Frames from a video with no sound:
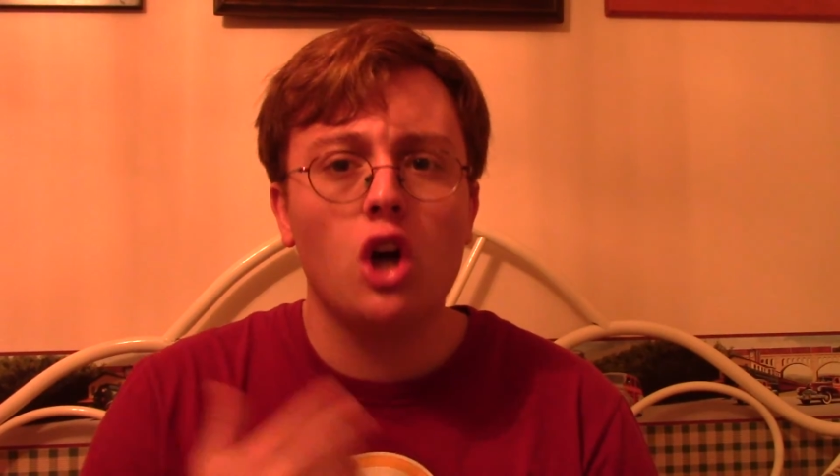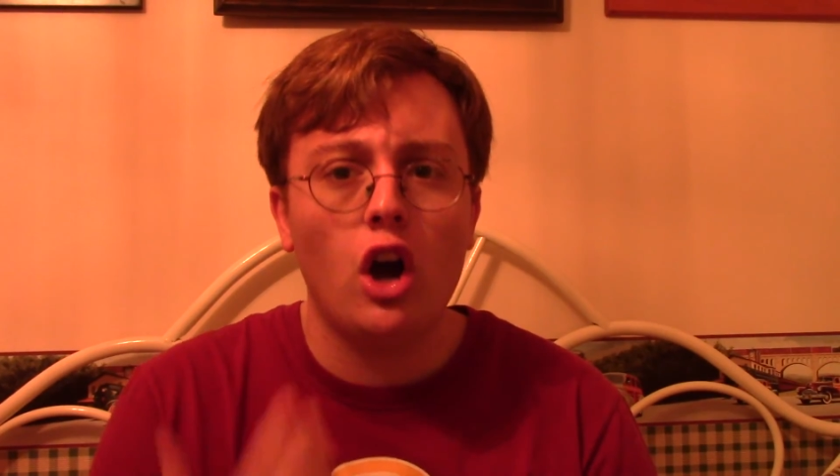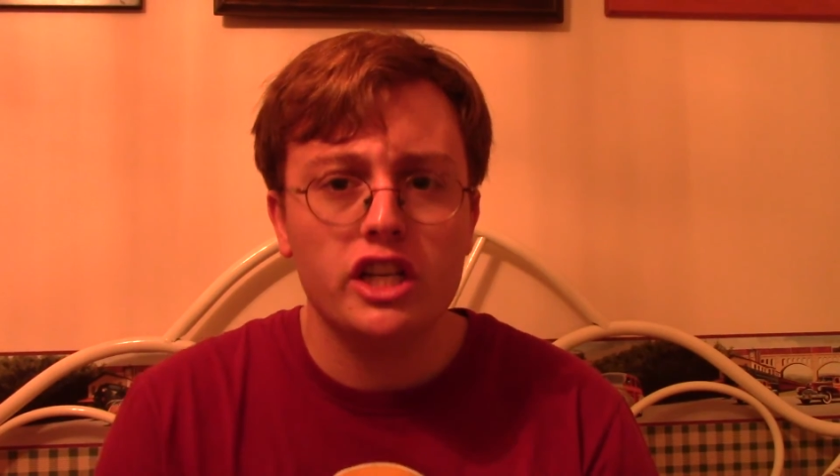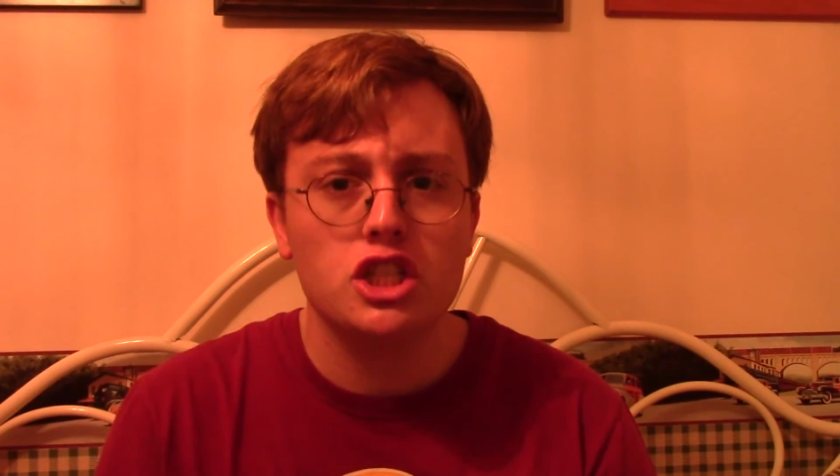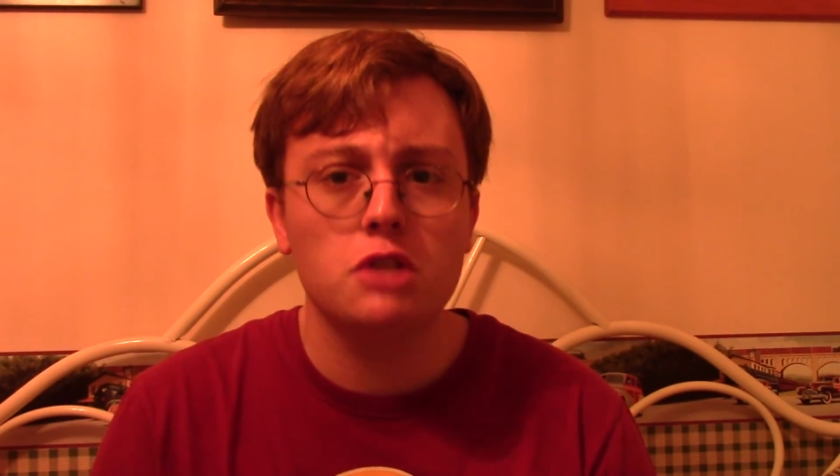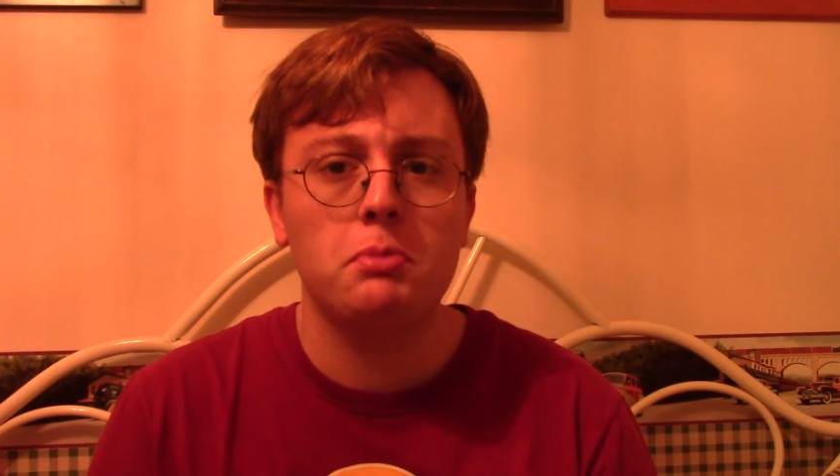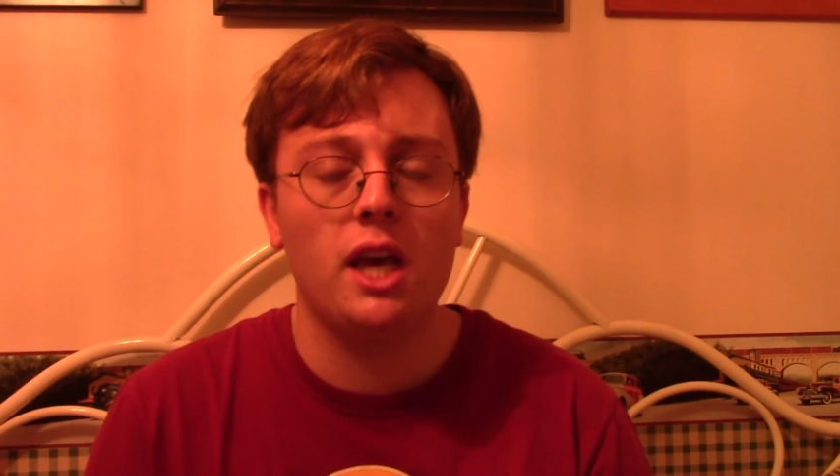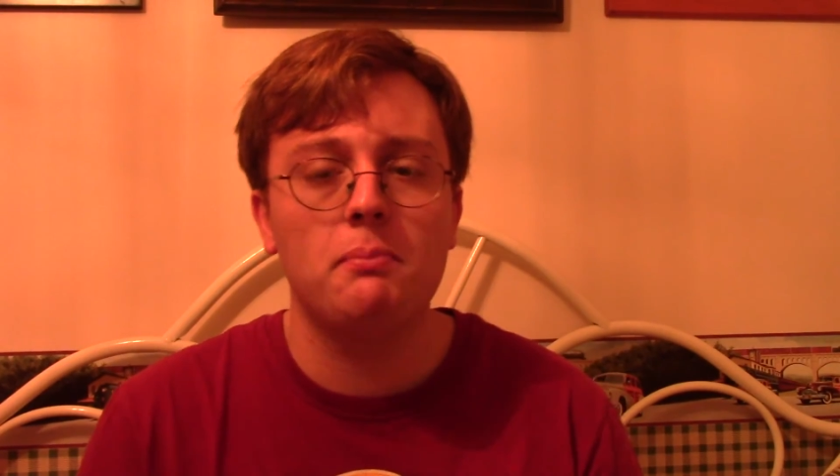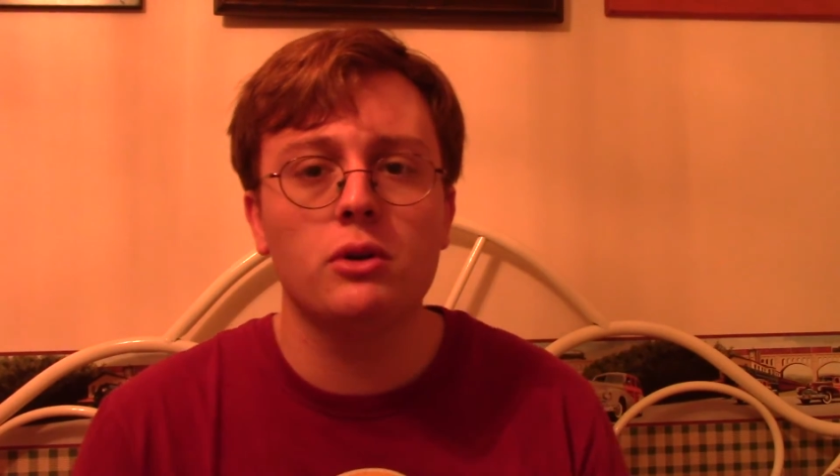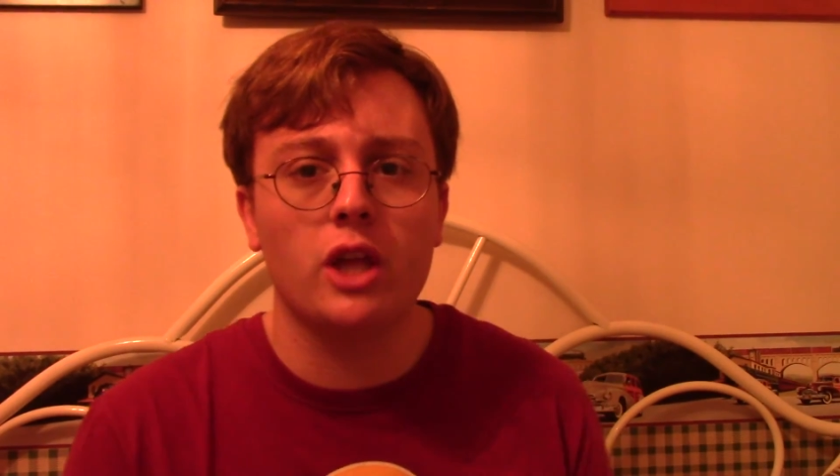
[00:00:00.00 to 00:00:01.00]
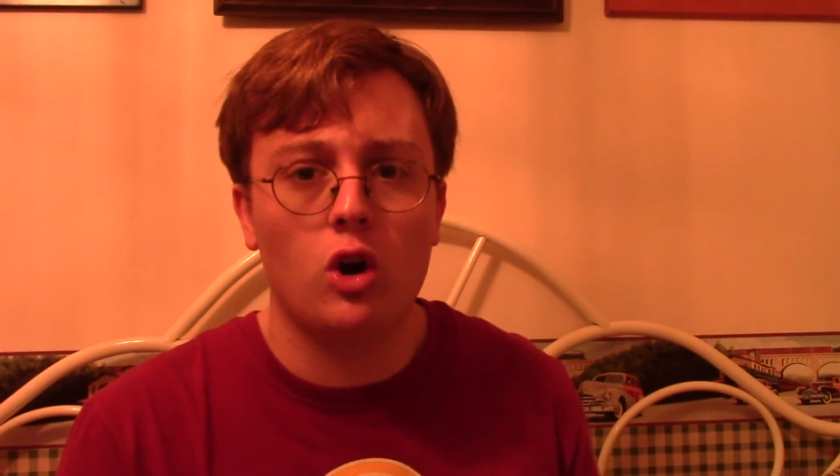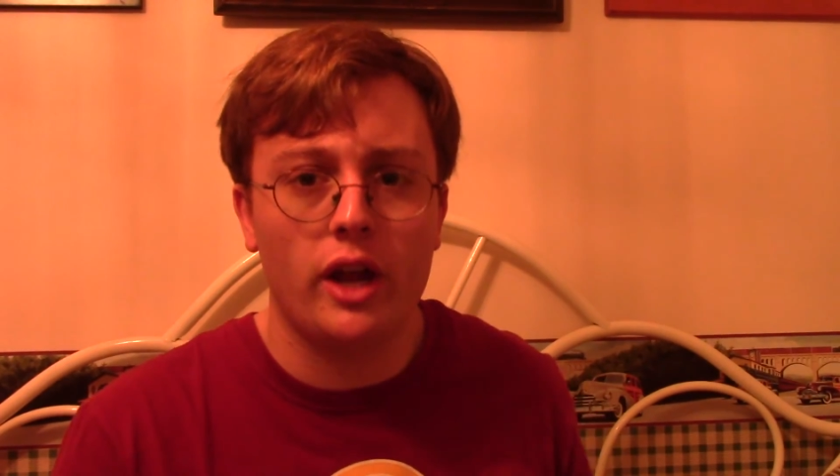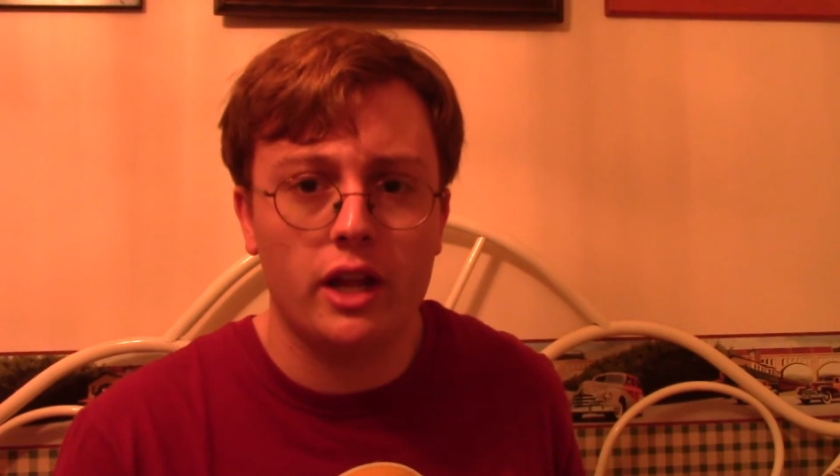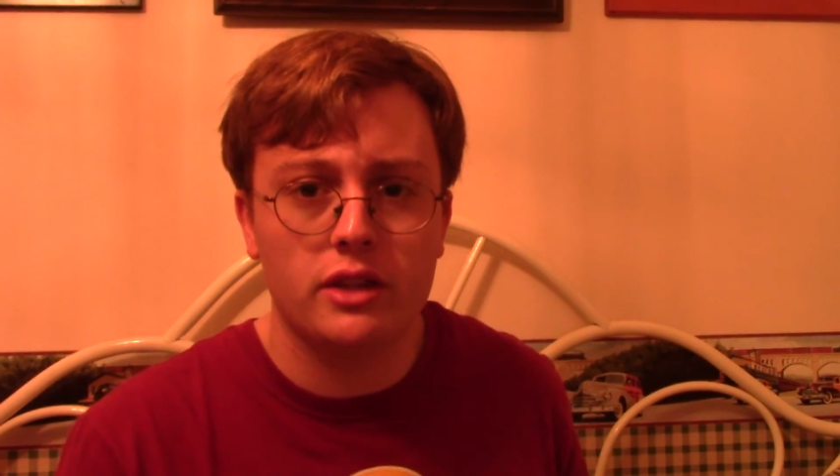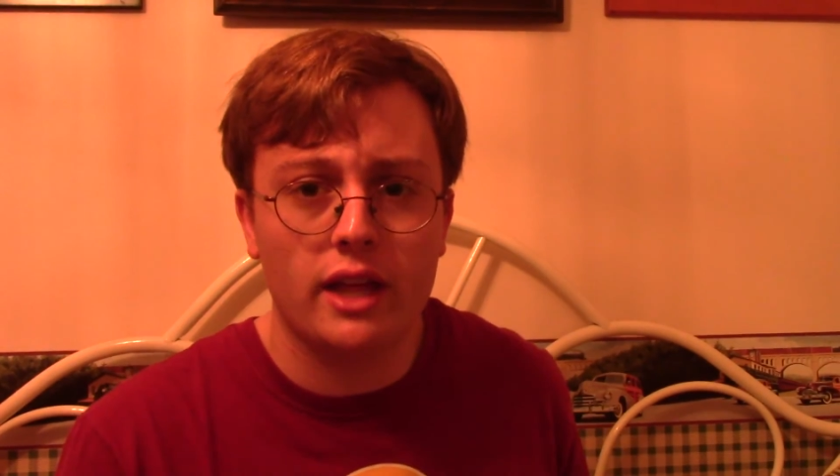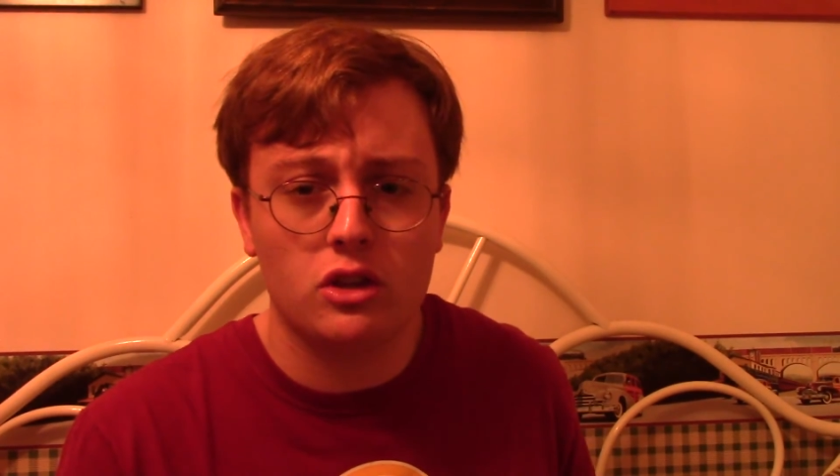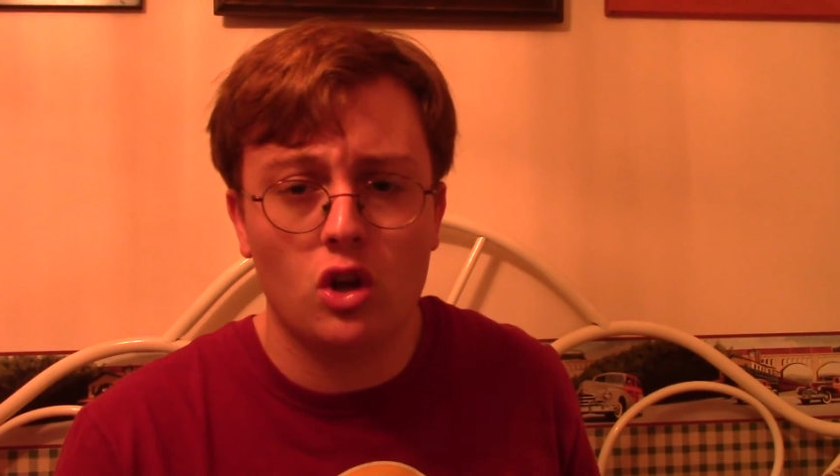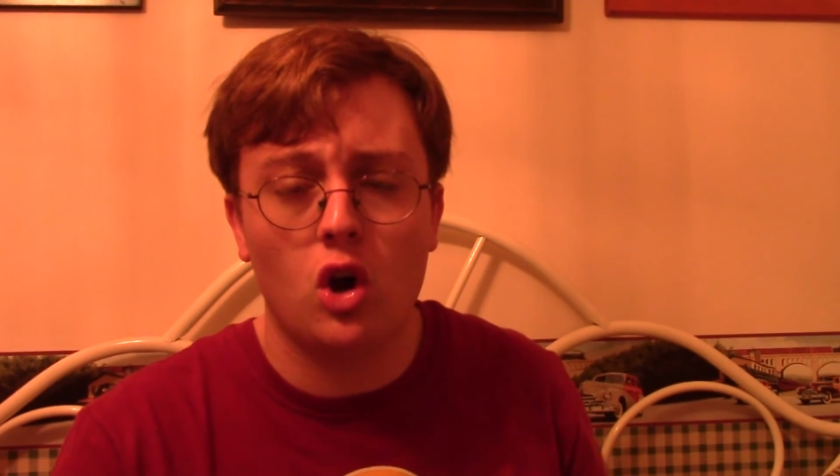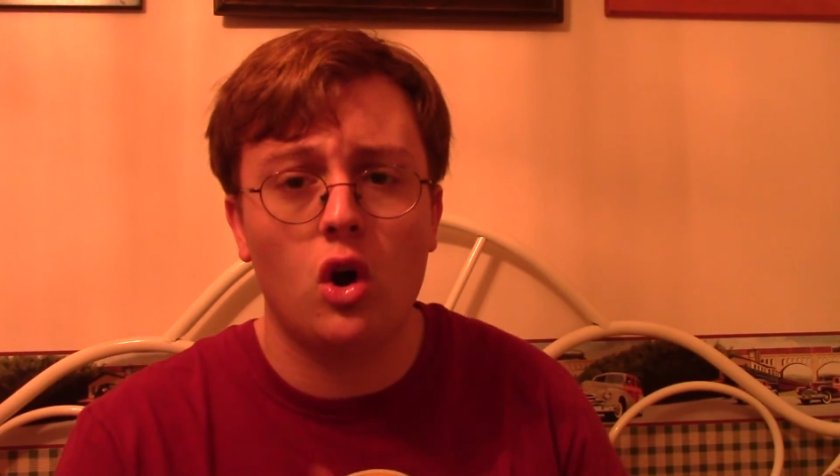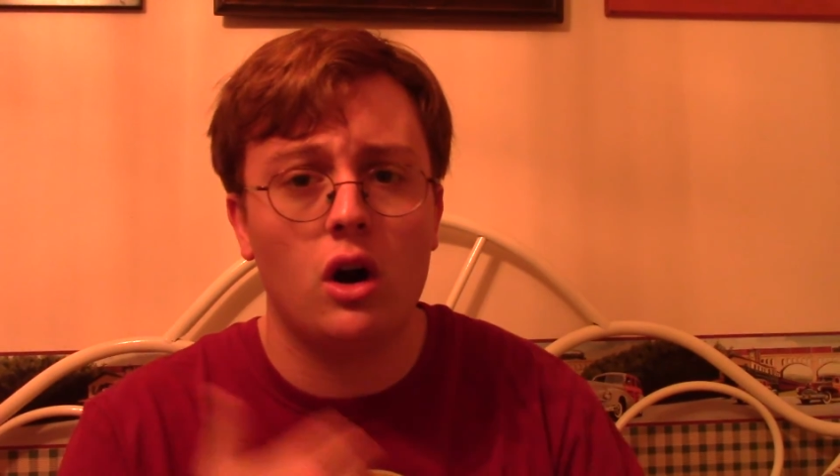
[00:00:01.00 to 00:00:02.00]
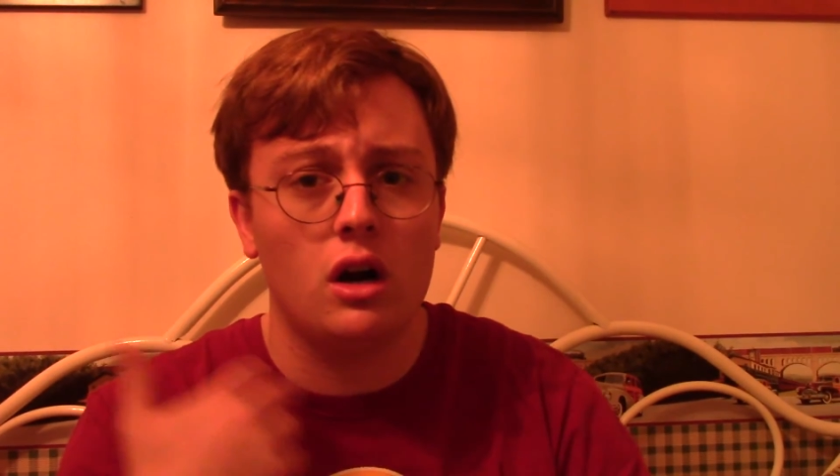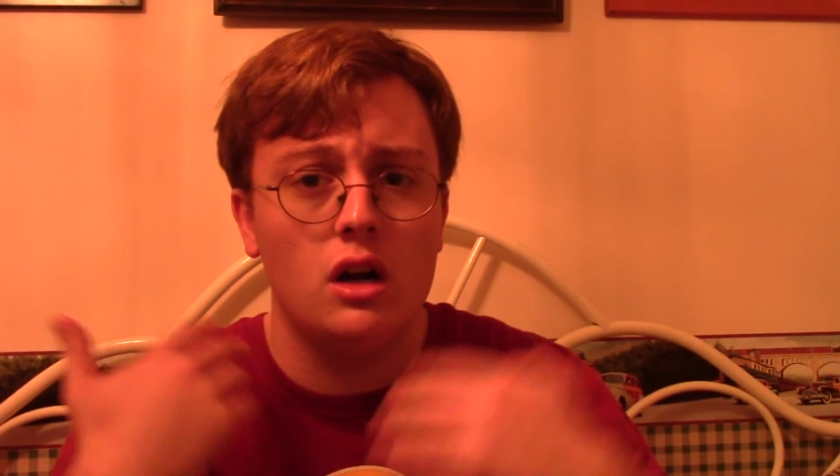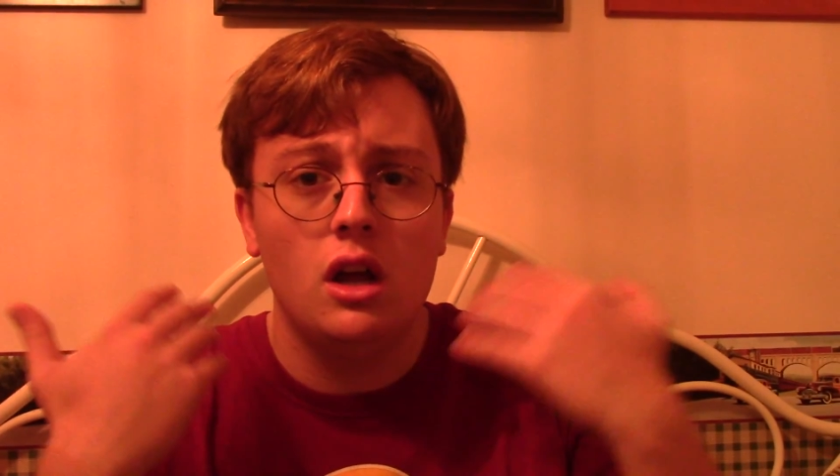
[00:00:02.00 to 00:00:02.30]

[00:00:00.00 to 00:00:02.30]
talk to some people that are